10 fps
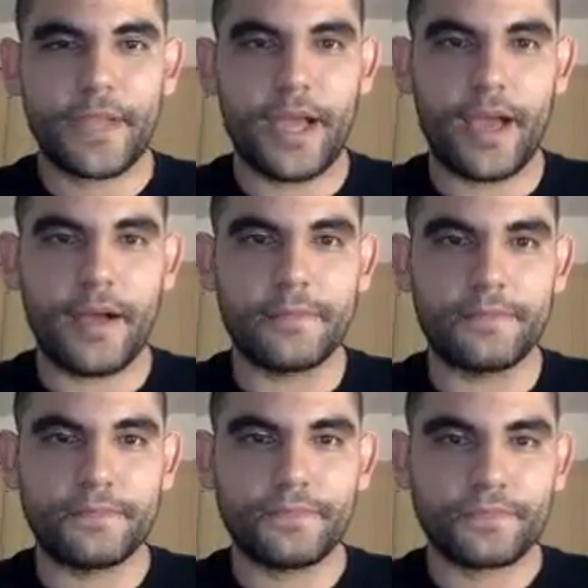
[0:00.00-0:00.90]
Um,
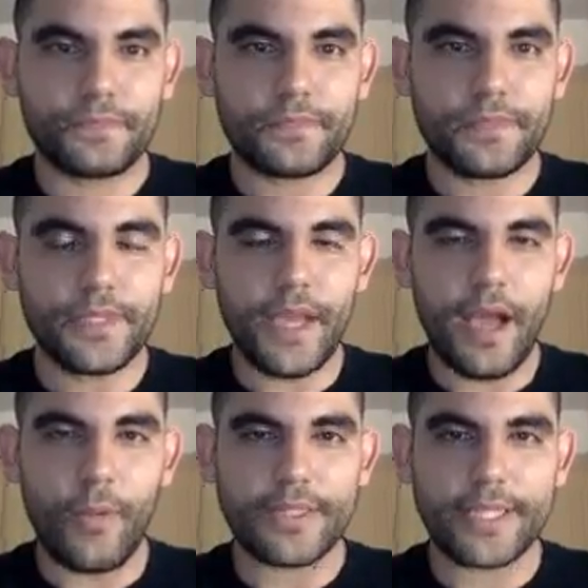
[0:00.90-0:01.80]

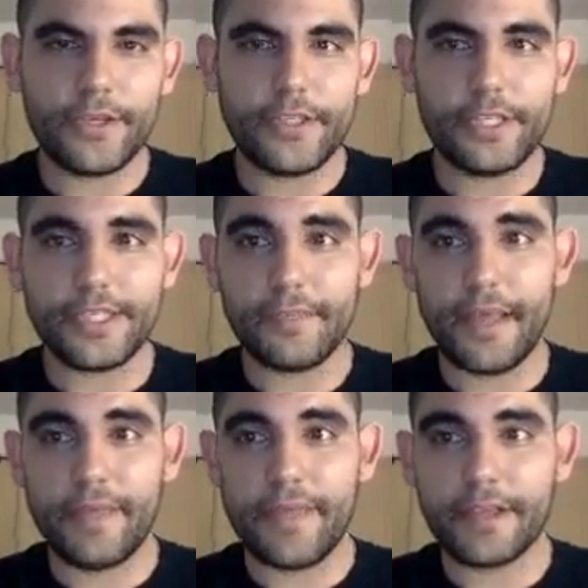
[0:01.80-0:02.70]
I want to tell you, since I'm
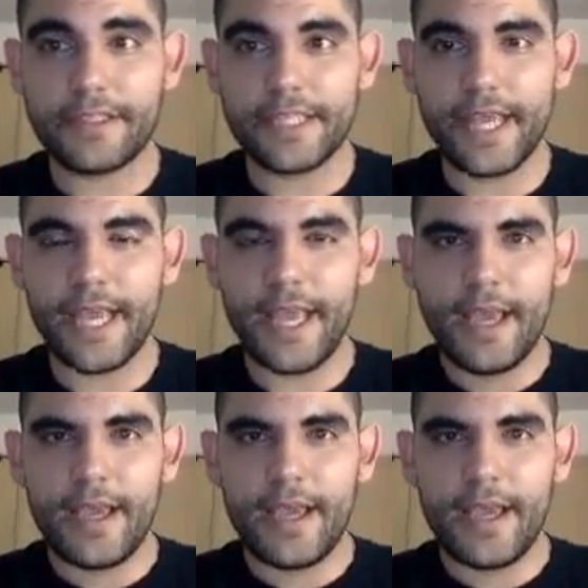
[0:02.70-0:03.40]
not there today,